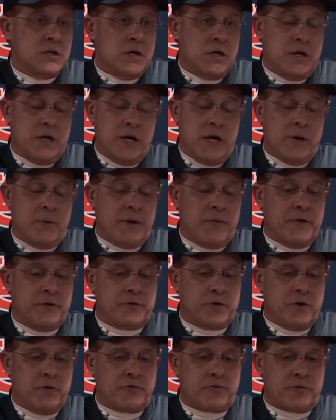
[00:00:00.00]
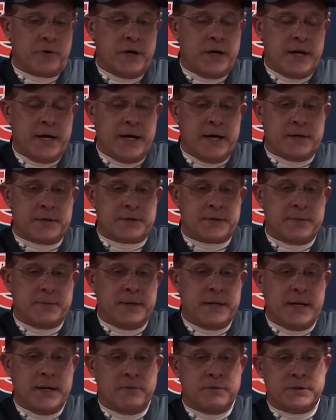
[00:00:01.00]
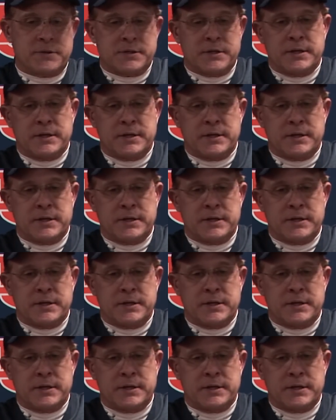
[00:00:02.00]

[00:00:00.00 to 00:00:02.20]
Yeah, we had the 2-3 and outs. I mean, that was